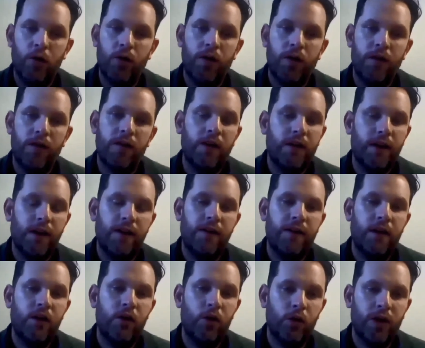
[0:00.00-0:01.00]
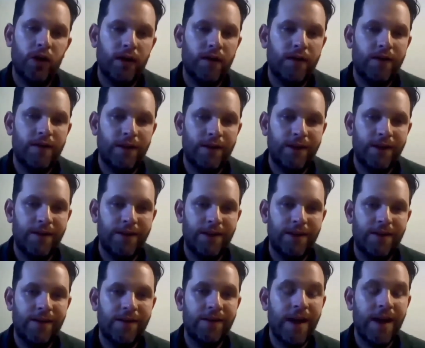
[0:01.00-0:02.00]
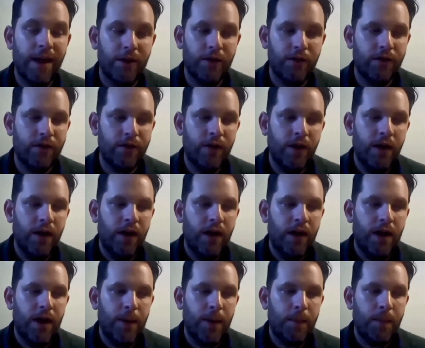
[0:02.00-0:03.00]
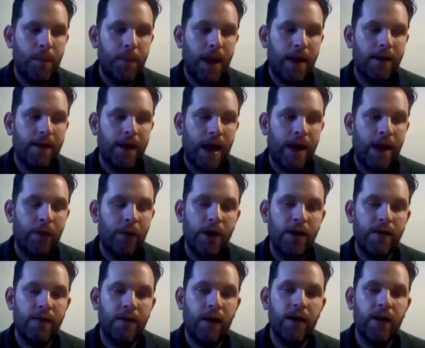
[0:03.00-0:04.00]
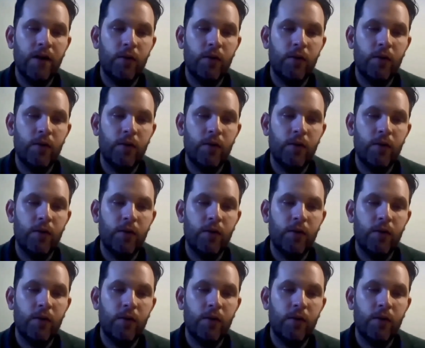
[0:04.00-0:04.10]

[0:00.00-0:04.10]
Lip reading: Northern Studies and Nordic Studies itself. And we